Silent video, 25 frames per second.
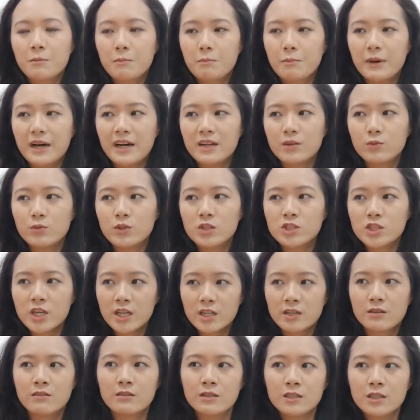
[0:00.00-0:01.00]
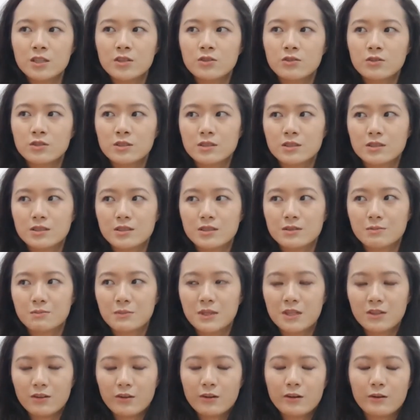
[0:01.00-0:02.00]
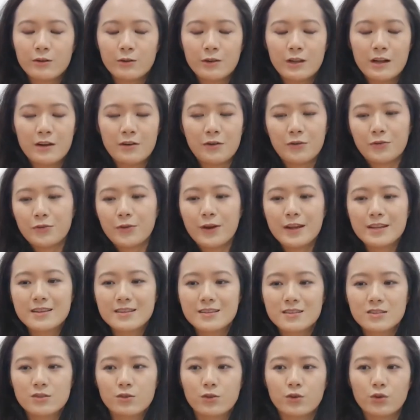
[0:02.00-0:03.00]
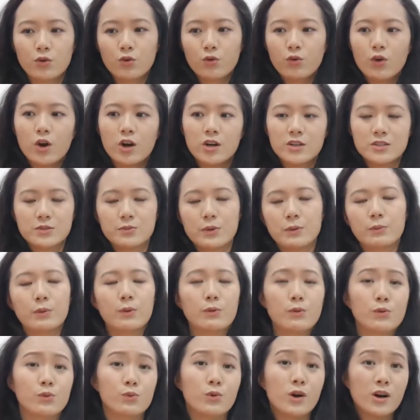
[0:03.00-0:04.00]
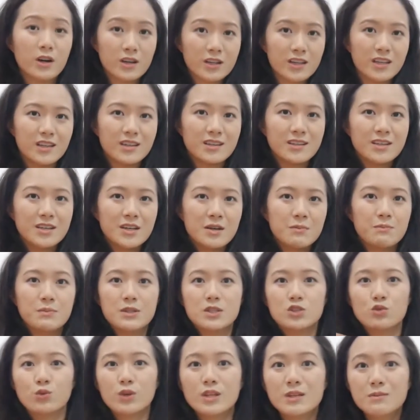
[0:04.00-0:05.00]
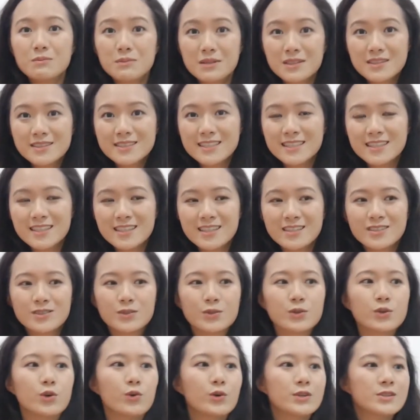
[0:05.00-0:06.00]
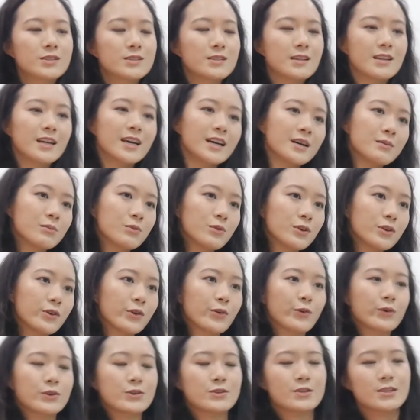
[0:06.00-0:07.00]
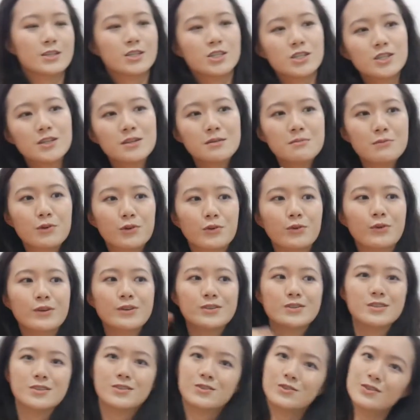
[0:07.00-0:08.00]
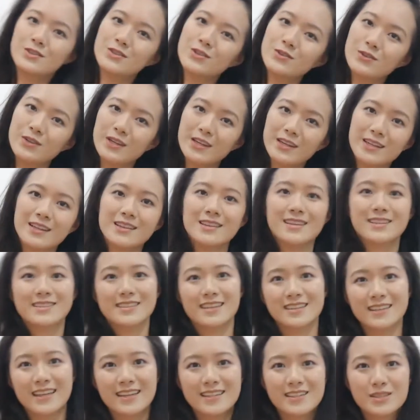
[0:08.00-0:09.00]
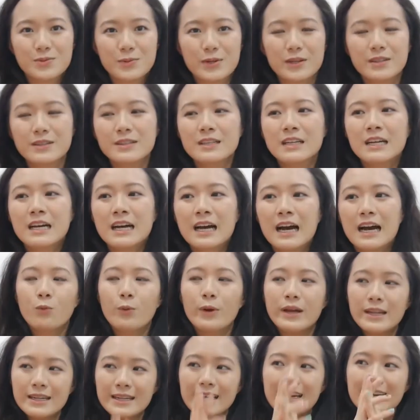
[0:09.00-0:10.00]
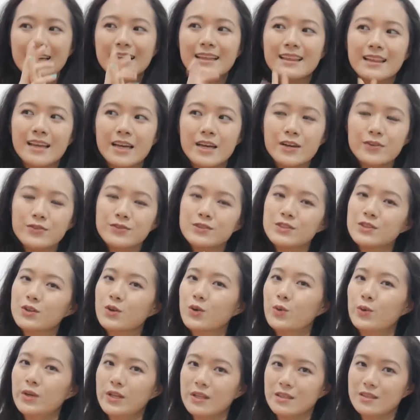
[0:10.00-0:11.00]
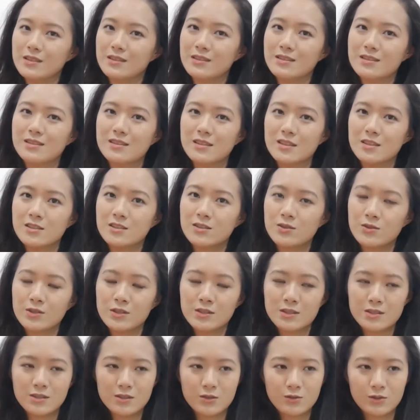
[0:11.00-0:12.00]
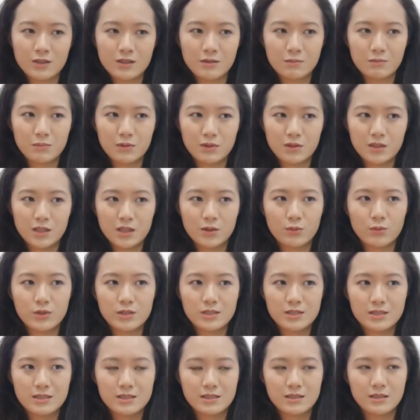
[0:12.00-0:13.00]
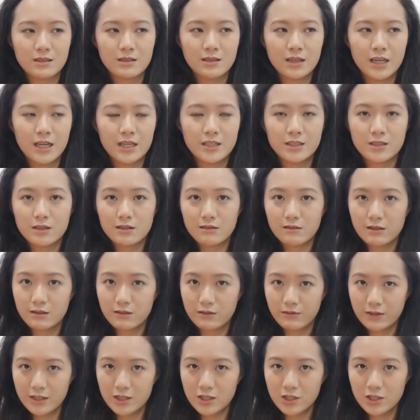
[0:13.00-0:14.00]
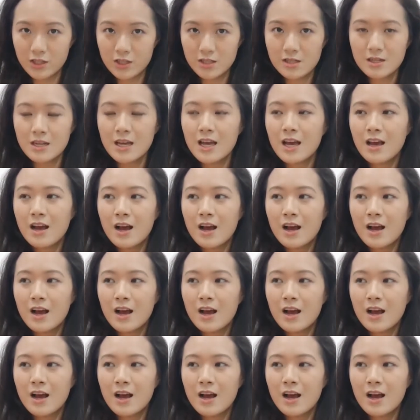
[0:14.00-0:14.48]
But we generally used to meet all our friends or cross when we were walking between buildings, or going to the library, or going to the gym, or going to the Students' Union, and things like that as well. When I left Queen's, the Students' Union building was still under renovation.